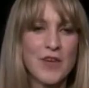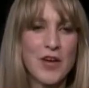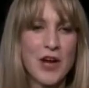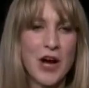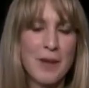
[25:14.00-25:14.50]

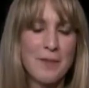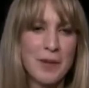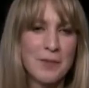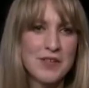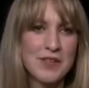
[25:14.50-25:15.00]
Fiona,
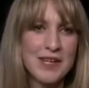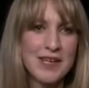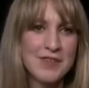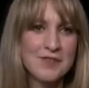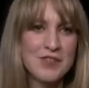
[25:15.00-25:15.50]
I'm just going to
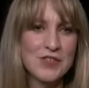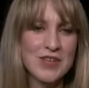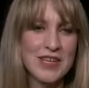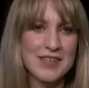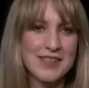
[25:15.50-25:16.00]
leave the
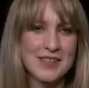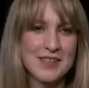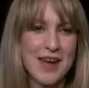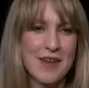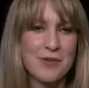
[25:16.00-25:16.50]
screen so
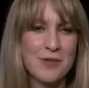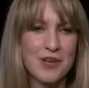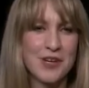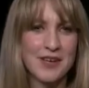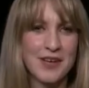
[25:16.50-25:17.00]
that
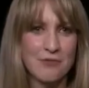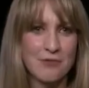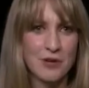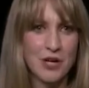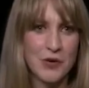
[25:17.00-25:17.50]
everyone can get a
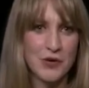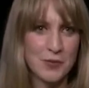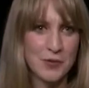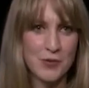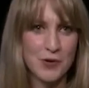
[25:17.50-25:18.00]
real
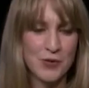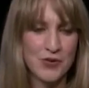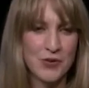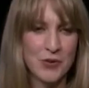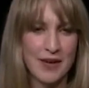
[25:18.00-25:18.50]
close-up of what you're
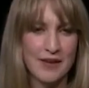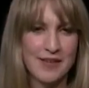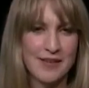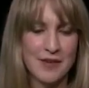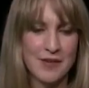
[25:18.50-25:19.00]
doing,
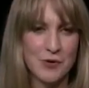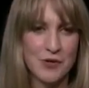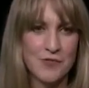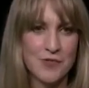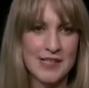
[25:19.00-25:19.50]
so that everyone
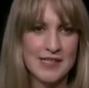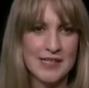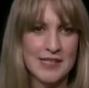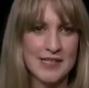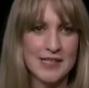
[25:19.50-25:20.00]
can really
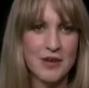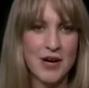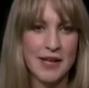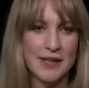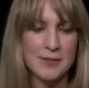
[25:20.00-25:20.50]
see your
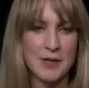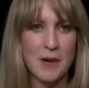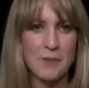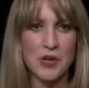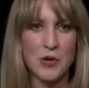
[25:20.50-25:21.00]
hands. But
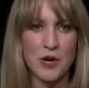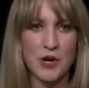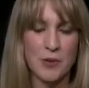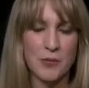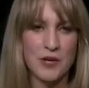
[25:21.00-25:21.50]
don't worry,
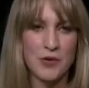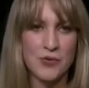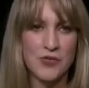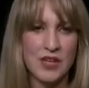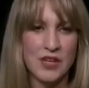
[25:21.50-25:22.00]
we can
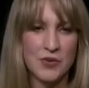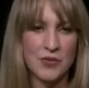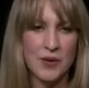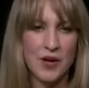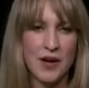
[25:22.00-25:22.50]
all see
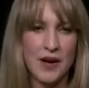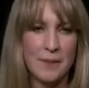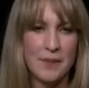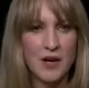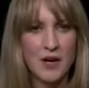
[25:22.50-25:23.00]
you. But
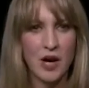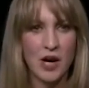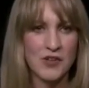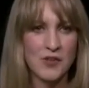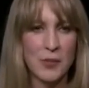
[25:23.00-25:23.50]

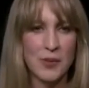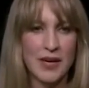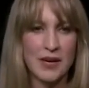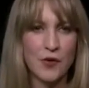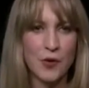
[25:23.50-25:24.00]
I just won't be
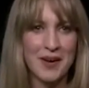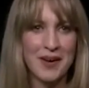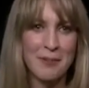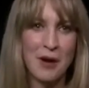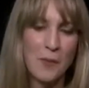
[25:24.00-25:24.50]
here for a
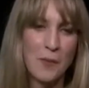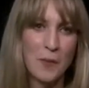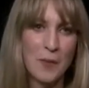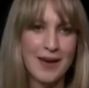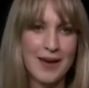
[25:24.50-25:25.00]
minute. But I'll
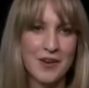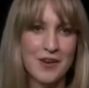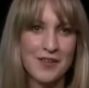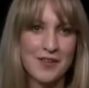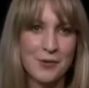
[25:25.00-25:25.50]
pop back in and
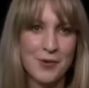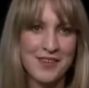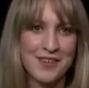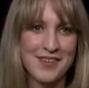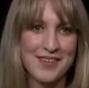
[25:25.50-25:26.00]
ask some
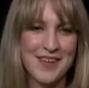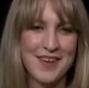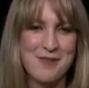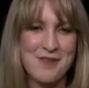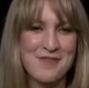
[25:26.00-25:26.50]
questions as they
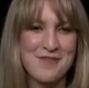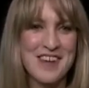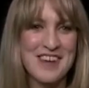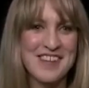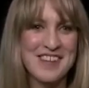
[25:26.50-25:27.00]
come up from
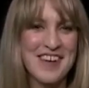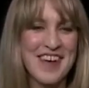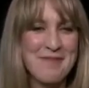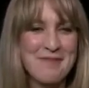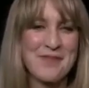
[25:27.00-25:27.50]
readers, okay?